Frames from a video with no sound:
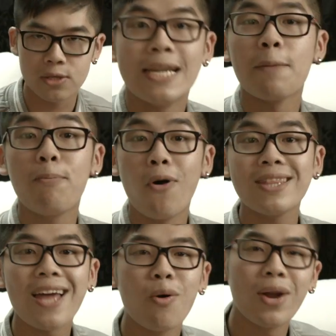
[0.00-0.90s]
Now, the point
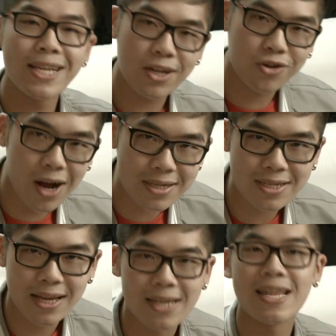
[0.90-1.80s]
that I want to get
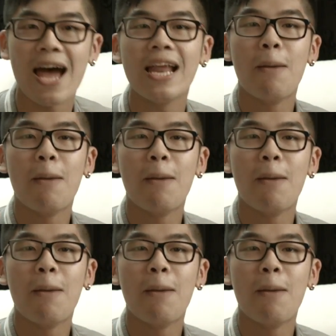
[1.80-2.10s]
across is that